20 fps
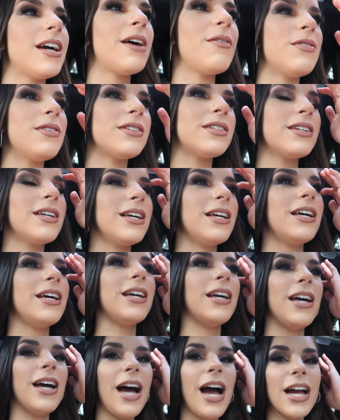guy
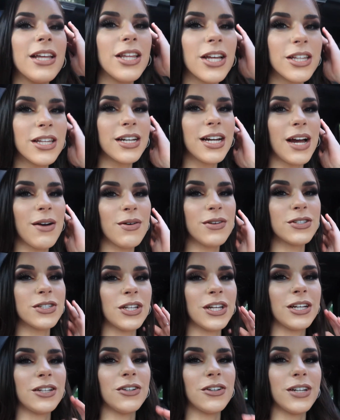was like
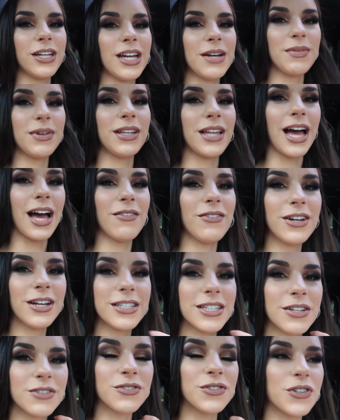looking at me laughing because I
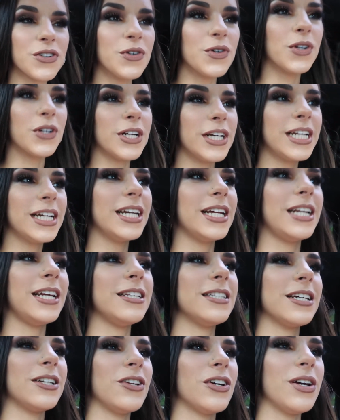was recording, and he's like
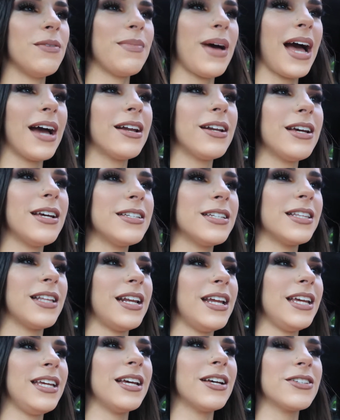looking back at us, and then he
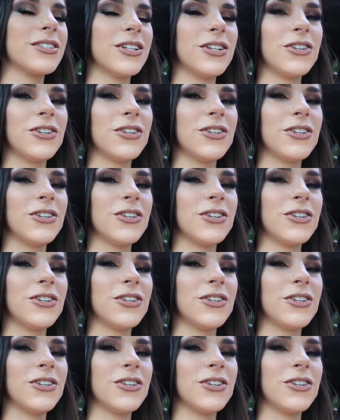yells